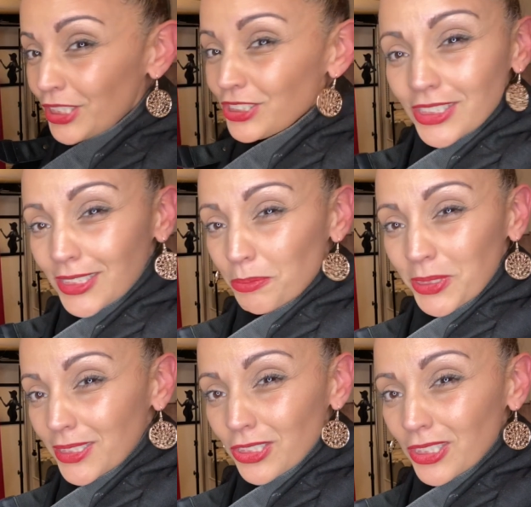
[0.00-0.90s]
Just the
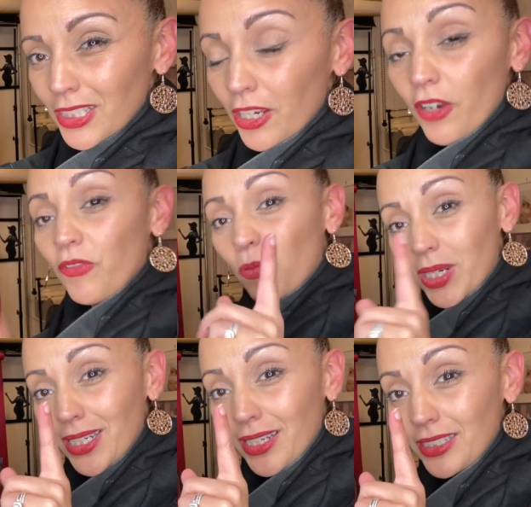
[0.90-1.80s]
positioning of
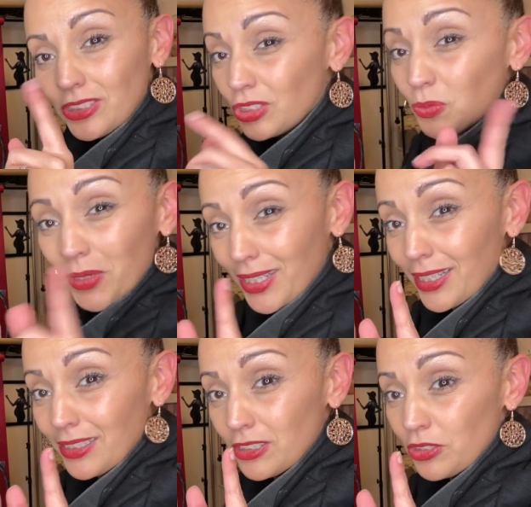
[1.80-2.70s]
one light, just one
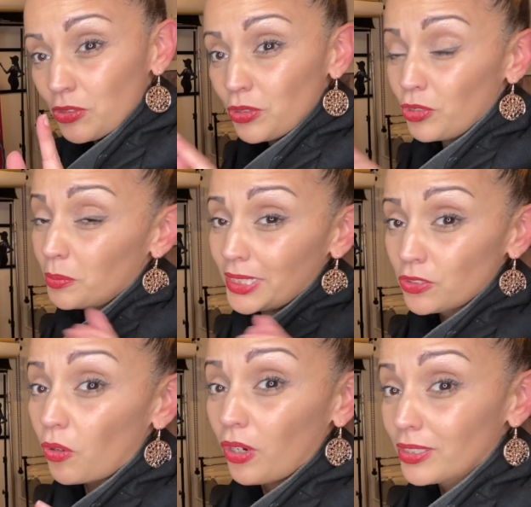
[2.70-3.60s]
light in the studio makes
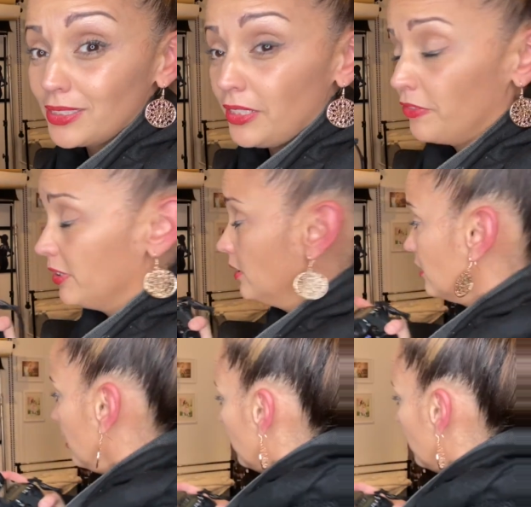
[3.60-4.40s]
all the difference.